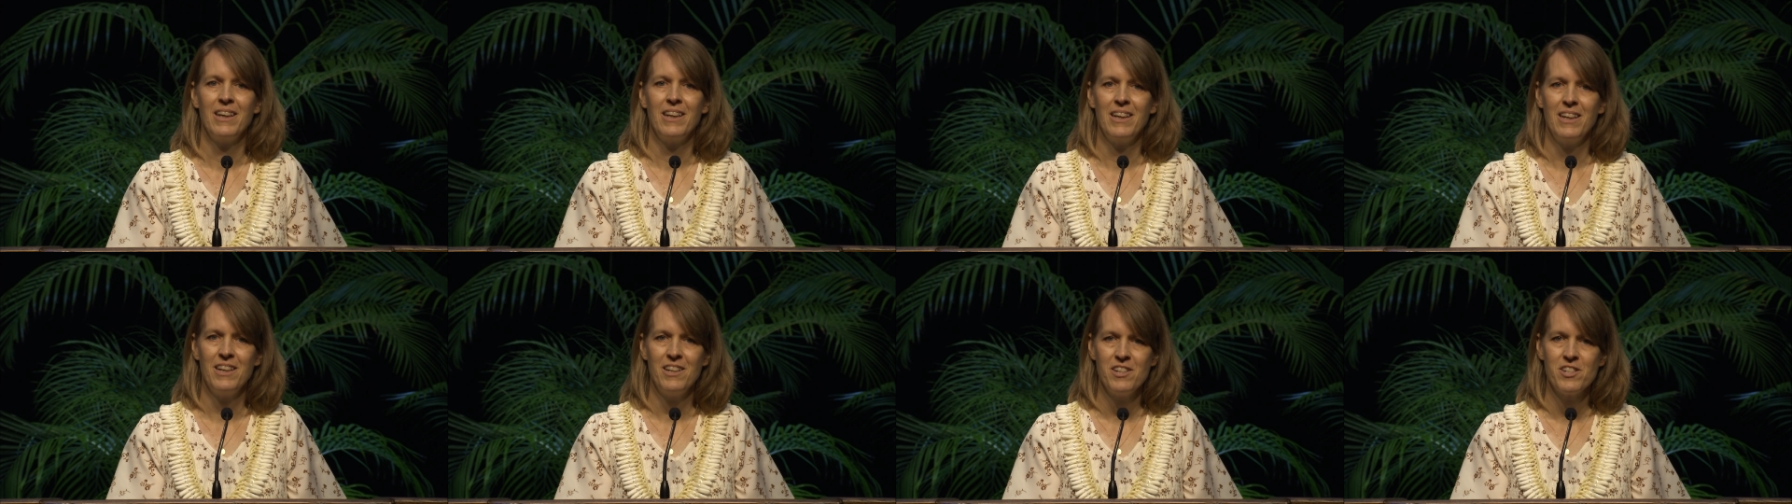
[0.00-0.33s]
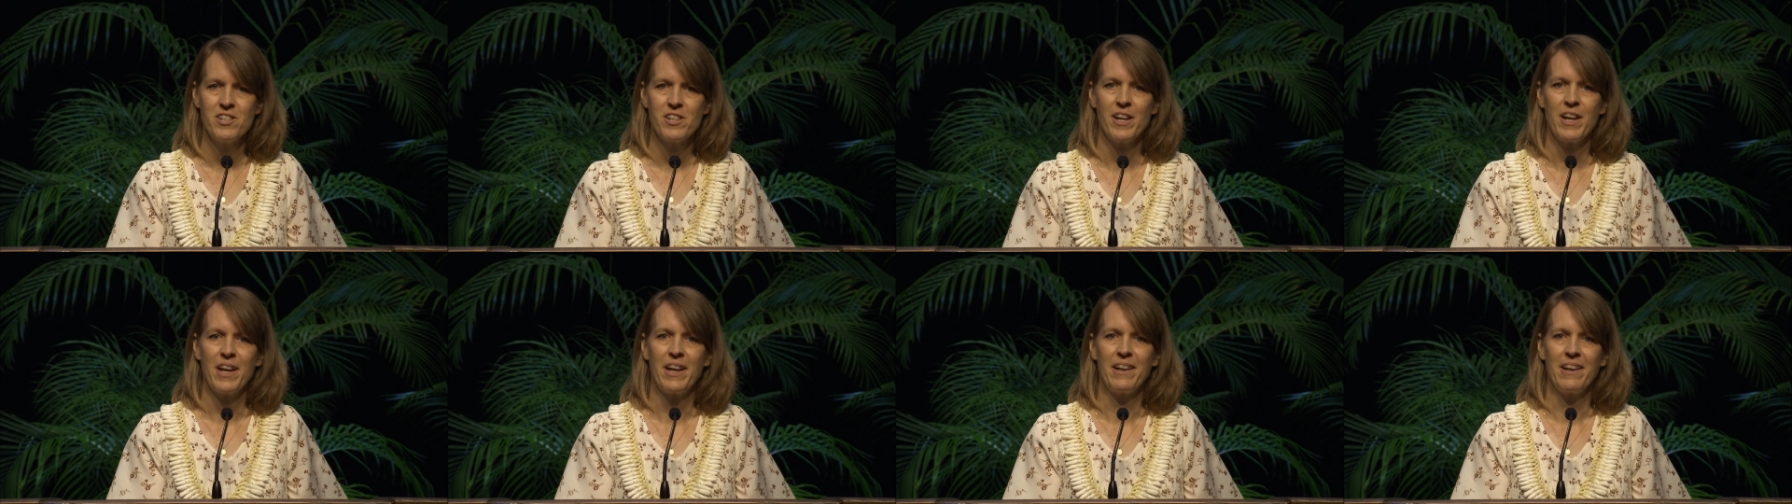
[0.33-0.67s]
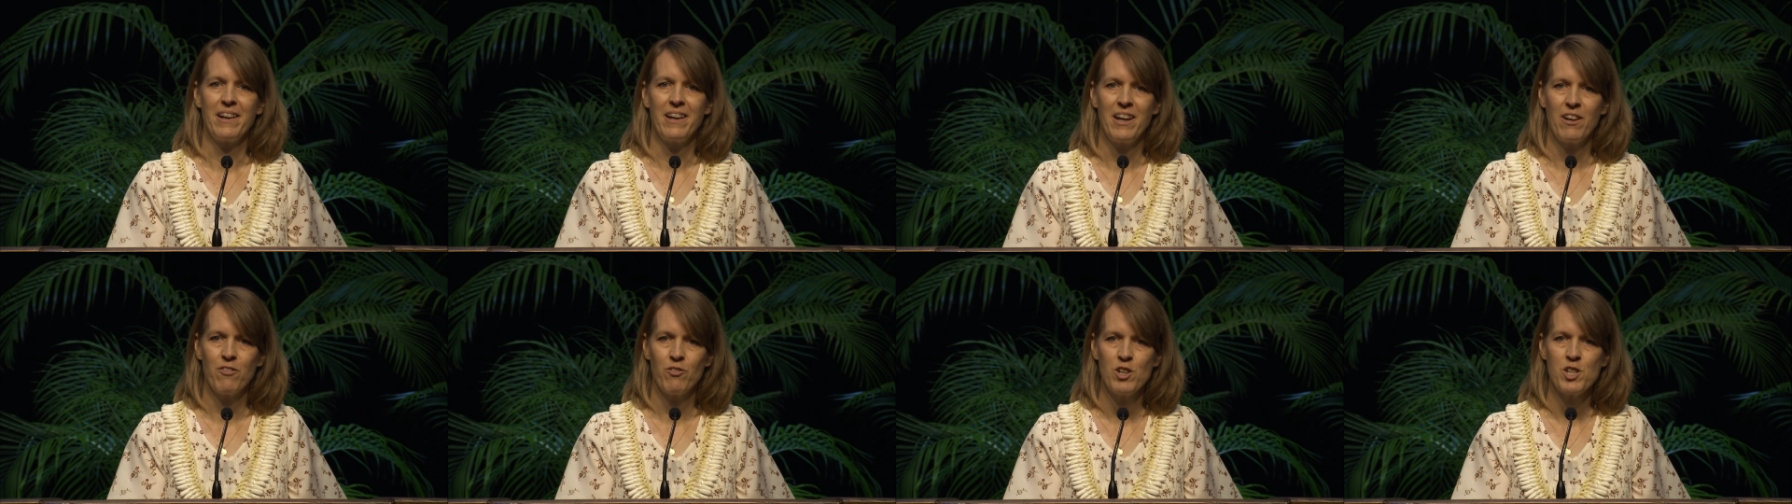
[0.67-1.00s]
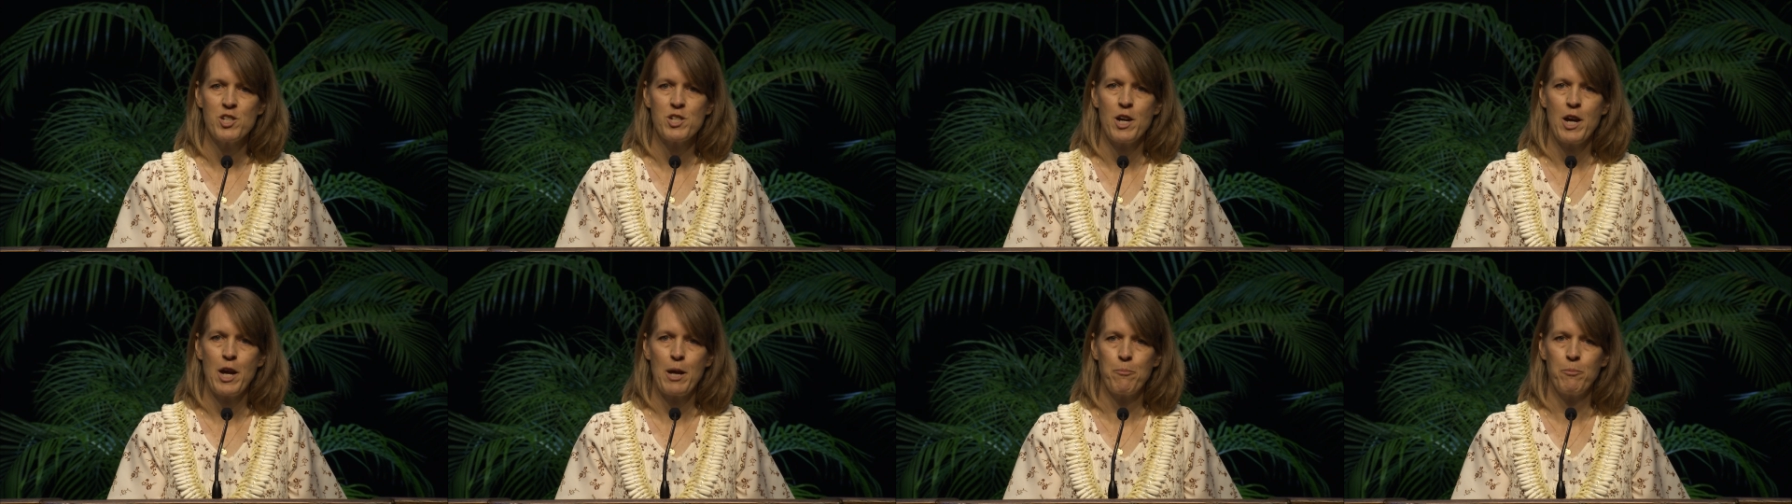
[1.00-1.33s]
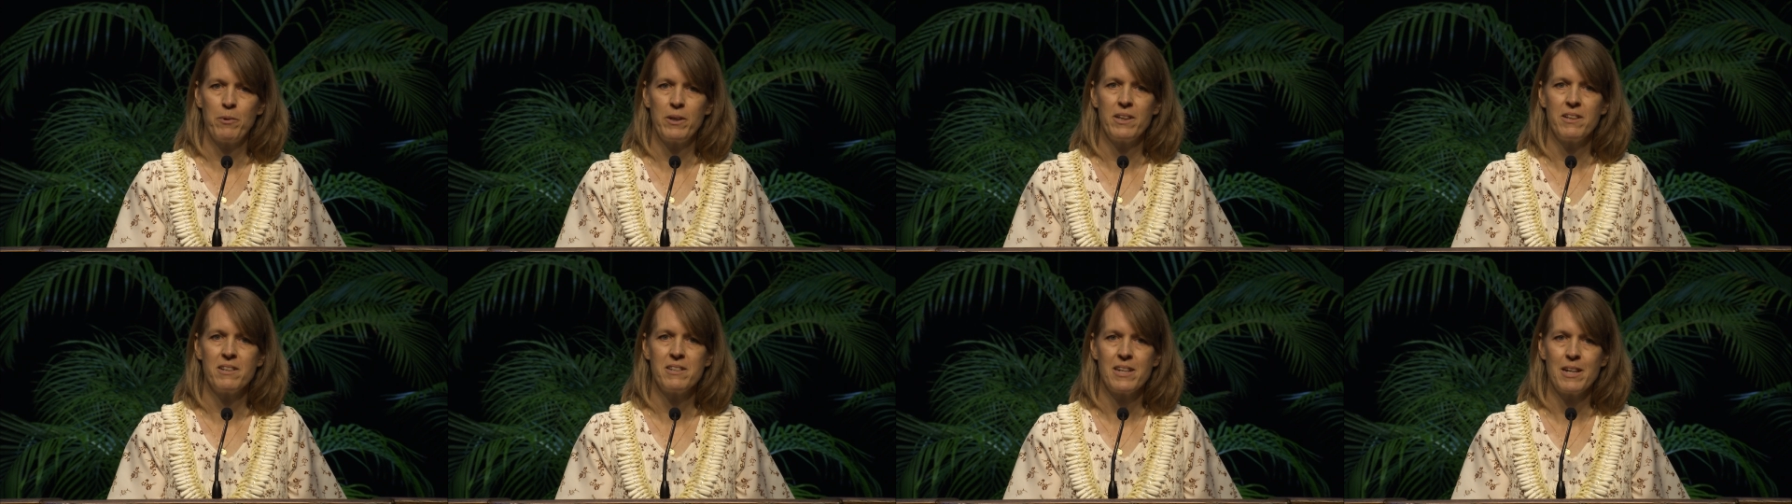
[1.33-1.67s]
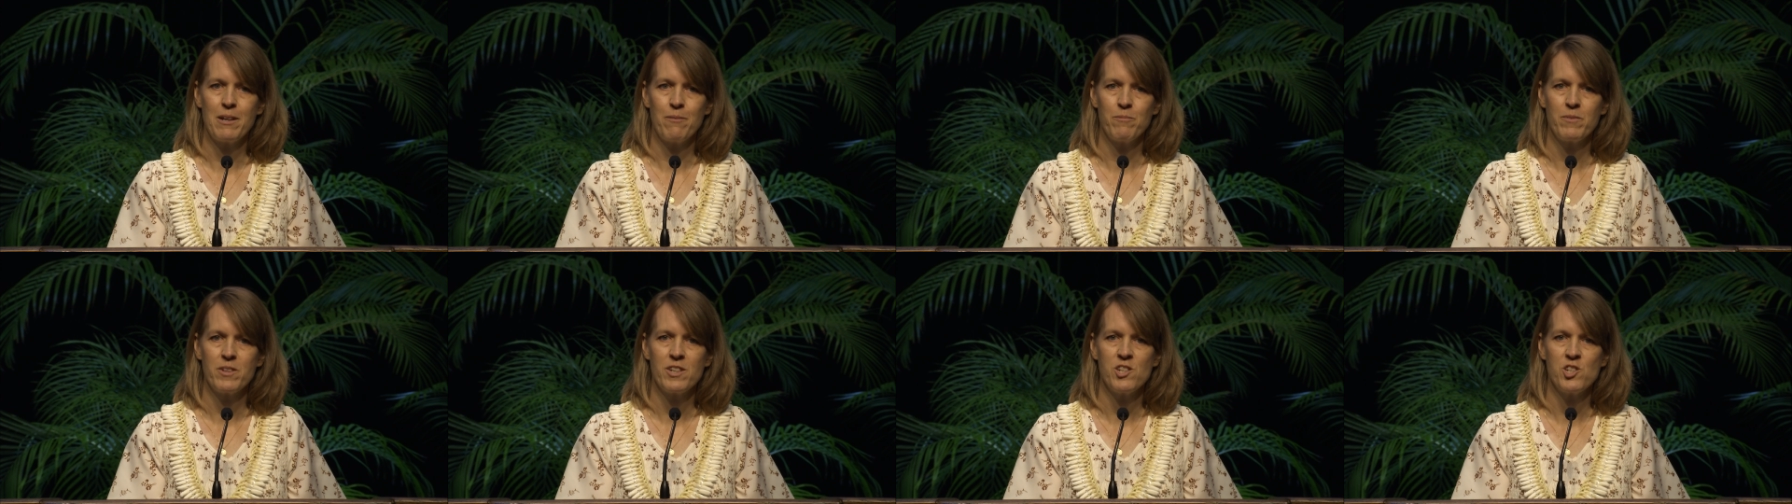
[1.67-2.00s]
each and every time we
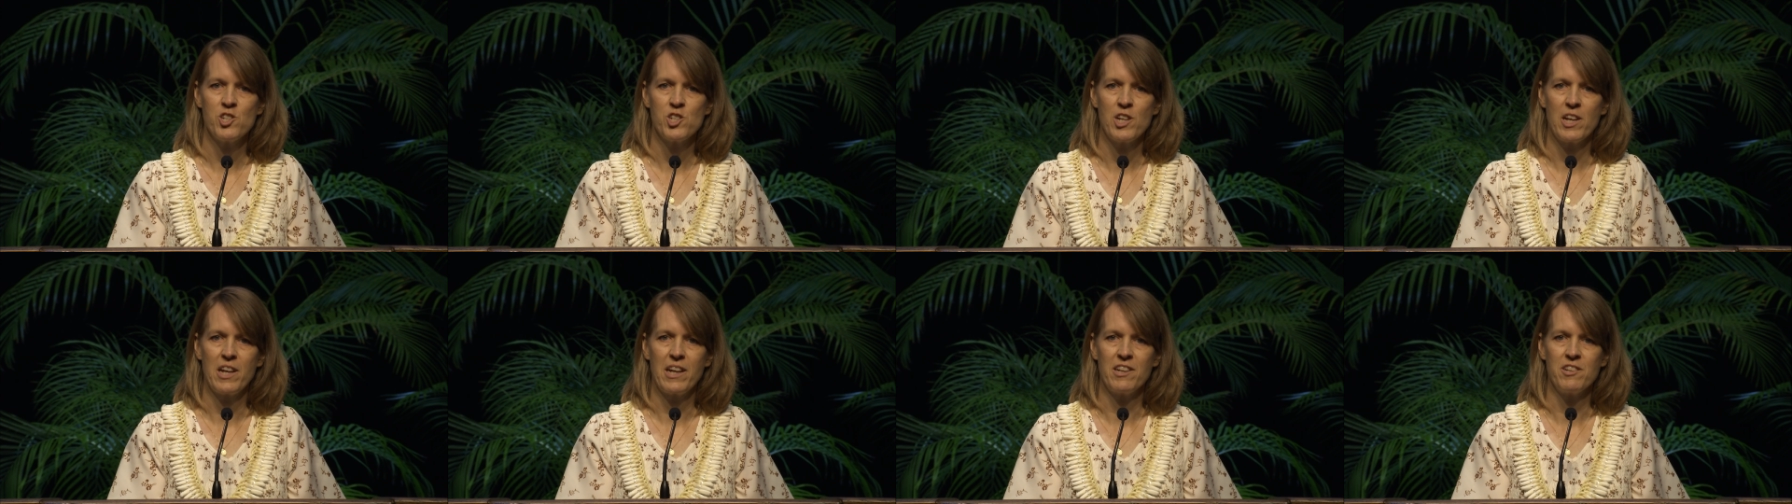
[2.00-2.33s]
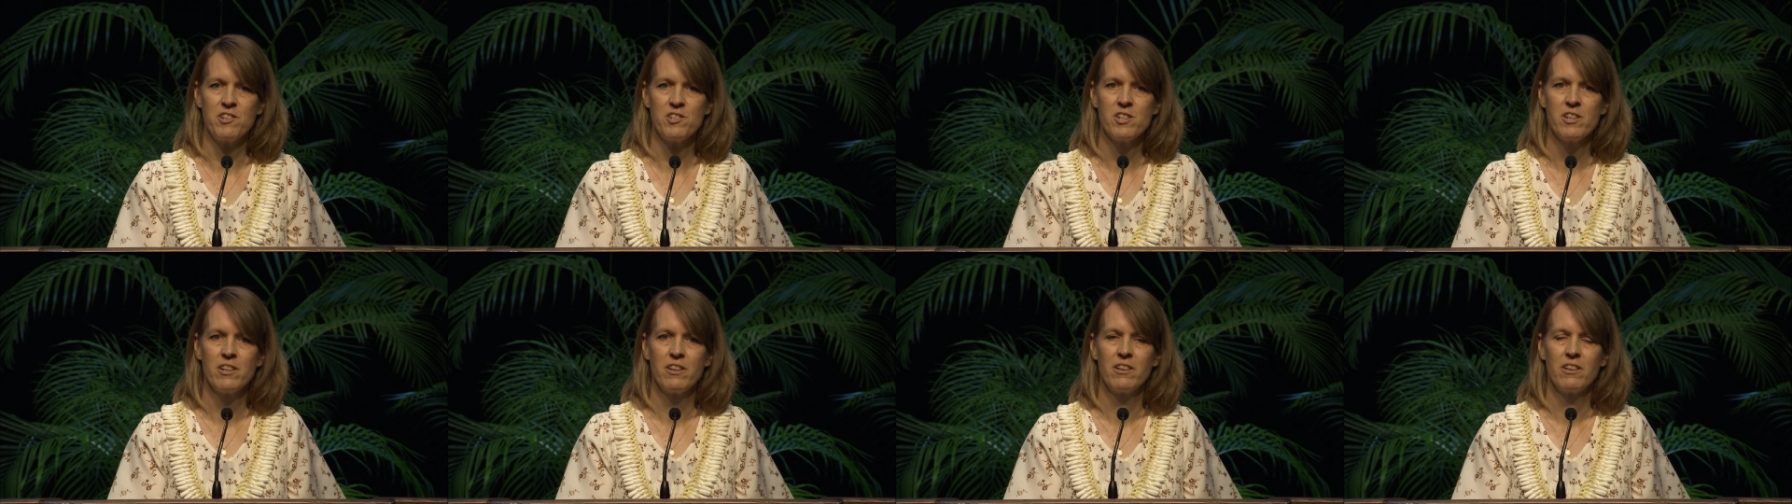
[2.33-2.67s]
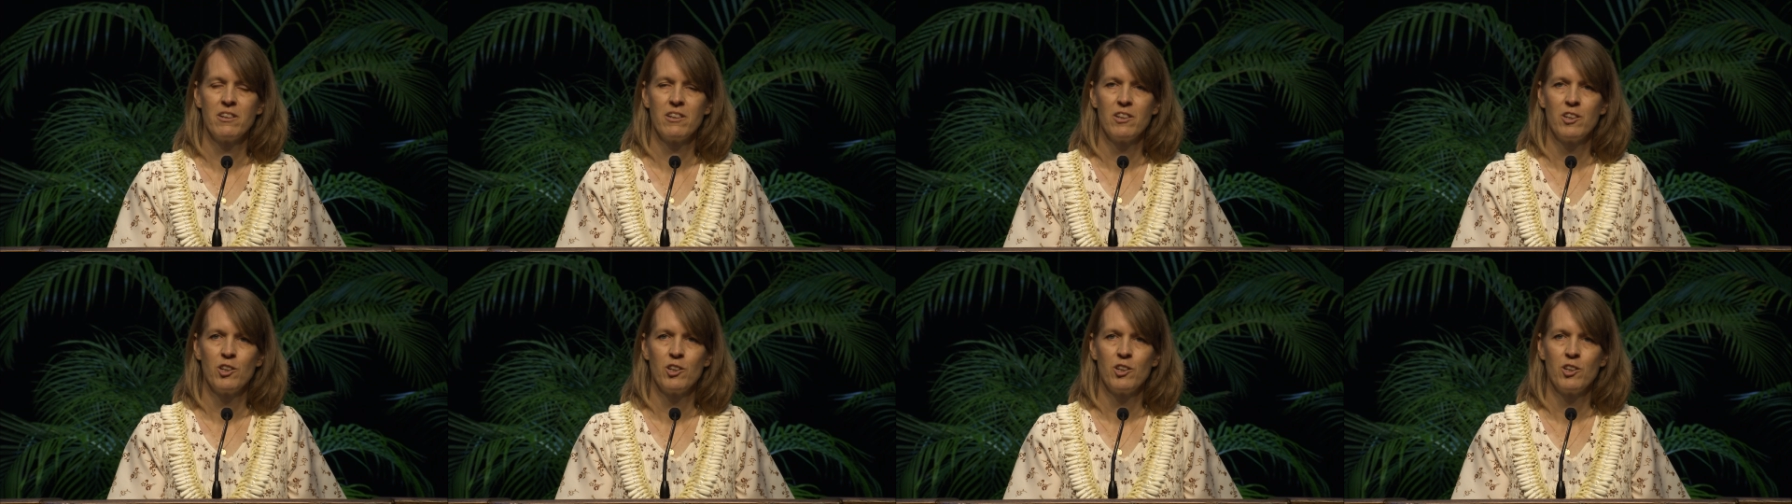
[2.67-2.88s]
attempt to change,